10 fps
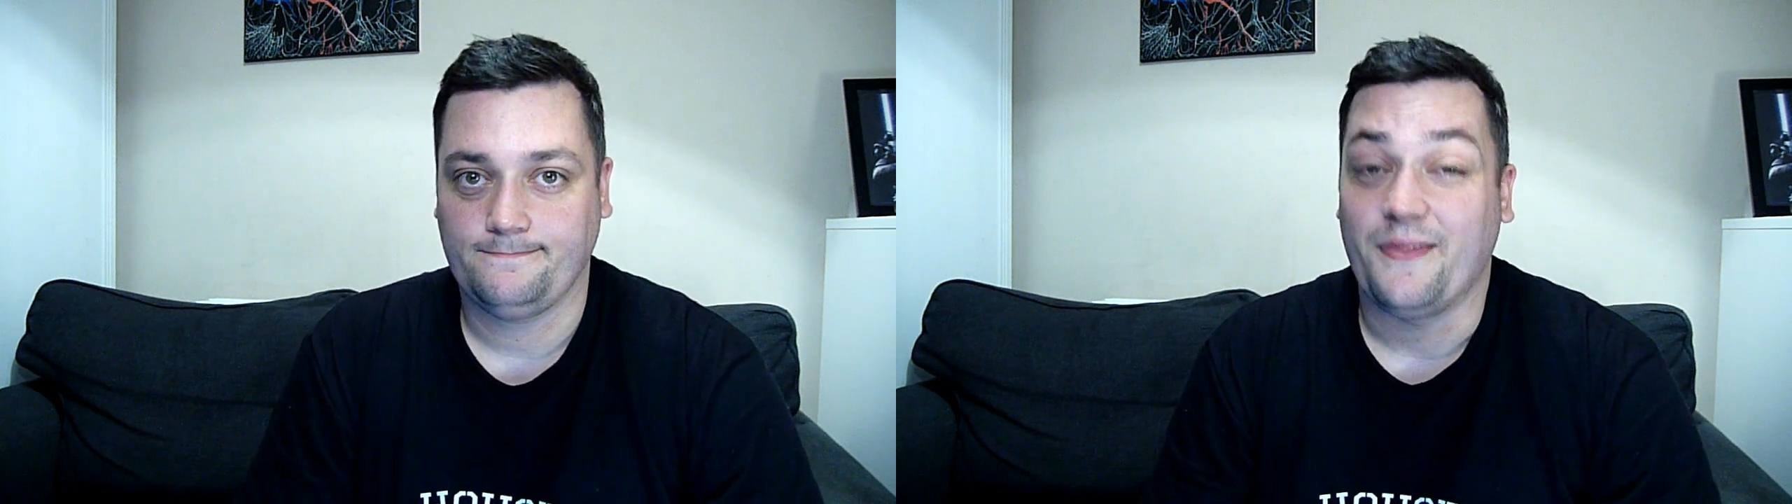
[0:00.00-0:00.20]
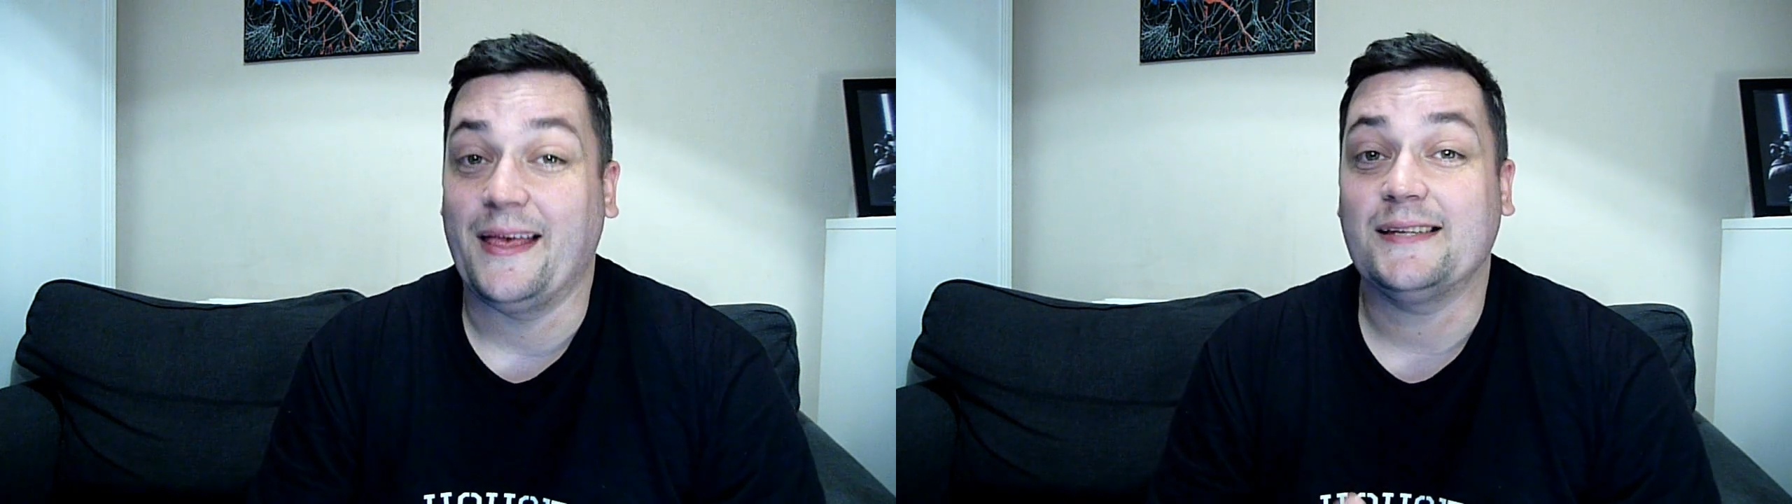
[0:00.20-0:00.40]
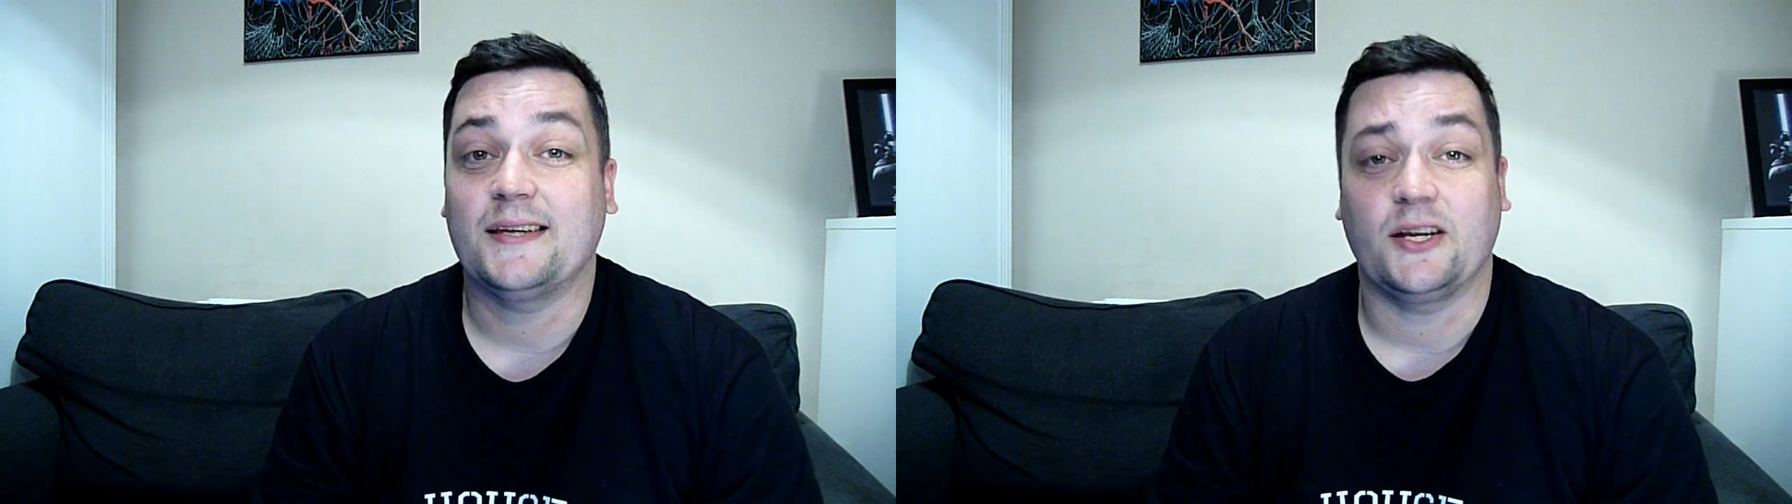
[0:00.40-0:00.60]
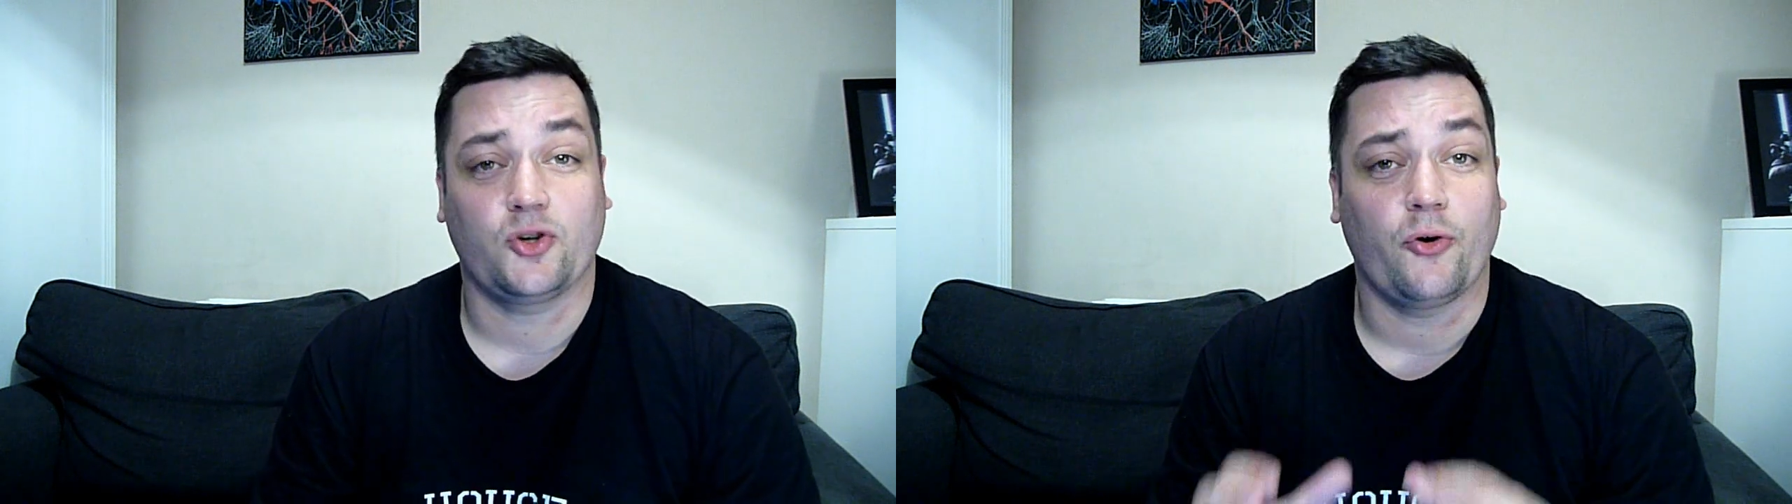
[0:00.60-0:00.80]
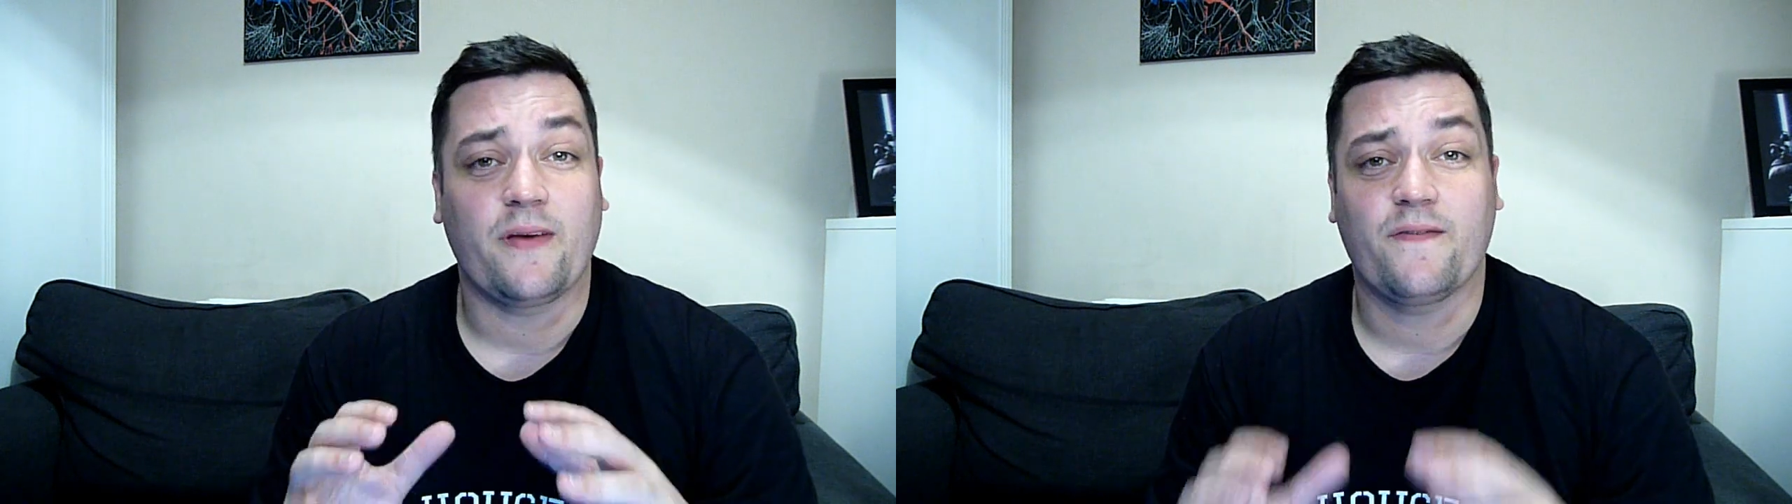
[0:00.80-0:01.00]
The internet's
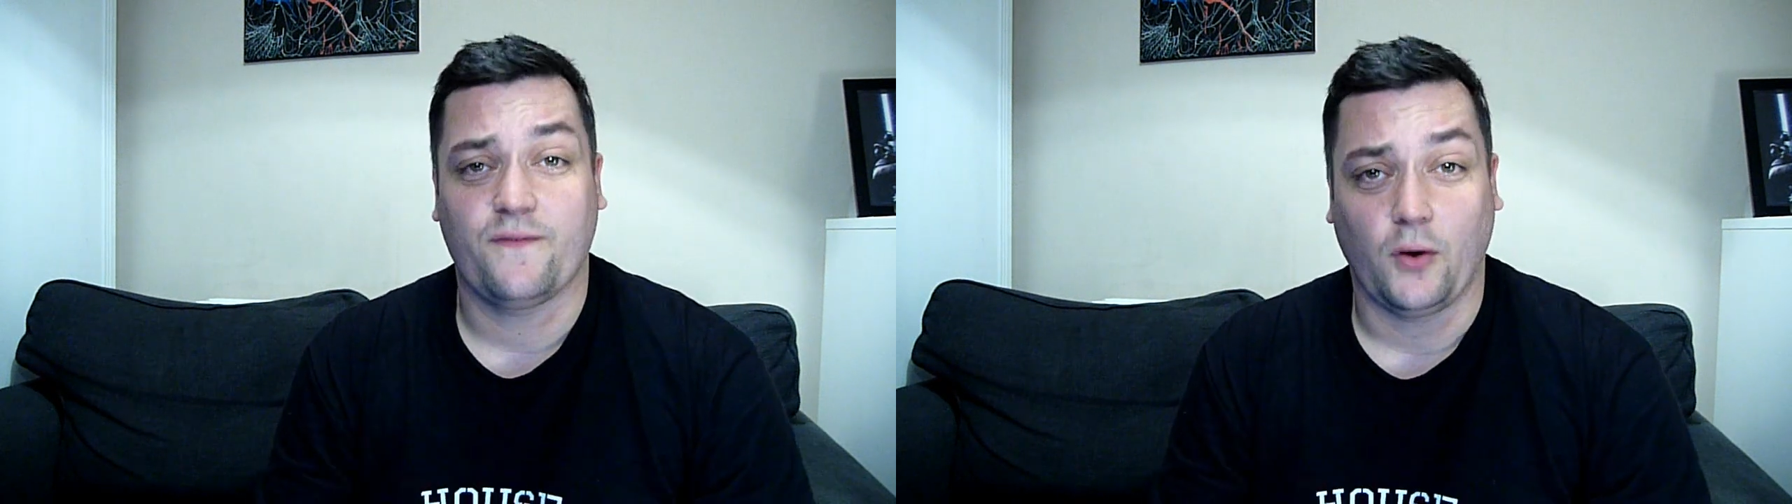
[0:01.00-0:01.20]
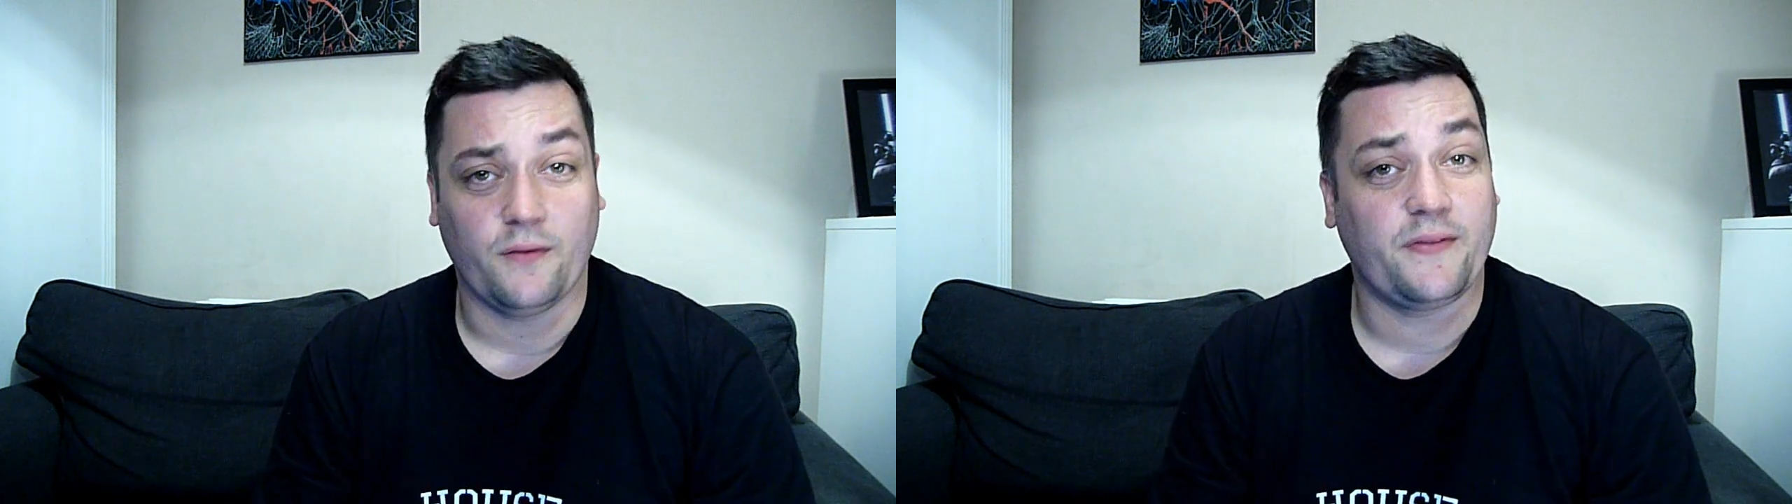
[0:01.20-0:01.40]
already full